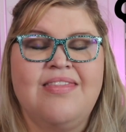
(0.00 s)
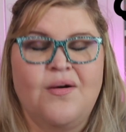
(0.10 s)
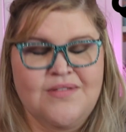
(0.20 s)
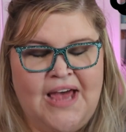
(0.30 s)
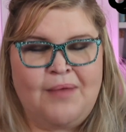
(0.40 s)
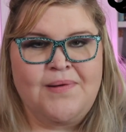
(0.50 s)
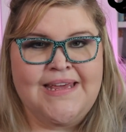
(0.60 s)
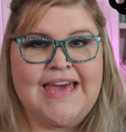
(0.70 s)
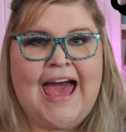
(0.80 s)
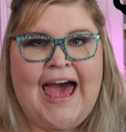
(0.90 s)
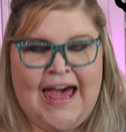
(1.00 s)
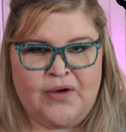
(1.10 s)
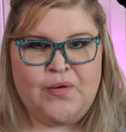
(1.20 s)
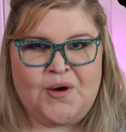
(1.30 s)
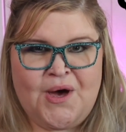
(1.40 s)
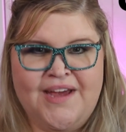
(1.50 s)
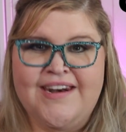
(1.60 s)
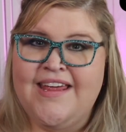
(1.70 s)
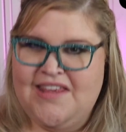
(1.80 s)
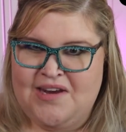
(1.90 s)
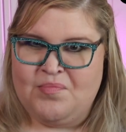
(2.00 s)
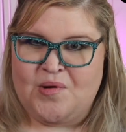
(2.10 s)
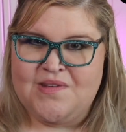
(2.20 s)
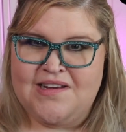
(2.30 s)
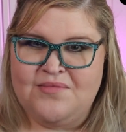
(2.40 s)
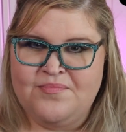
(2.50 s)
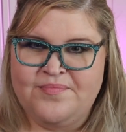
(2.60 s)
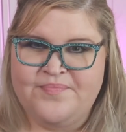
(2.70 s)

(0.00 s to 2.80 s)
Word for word: that was happening at QuiltCon in person.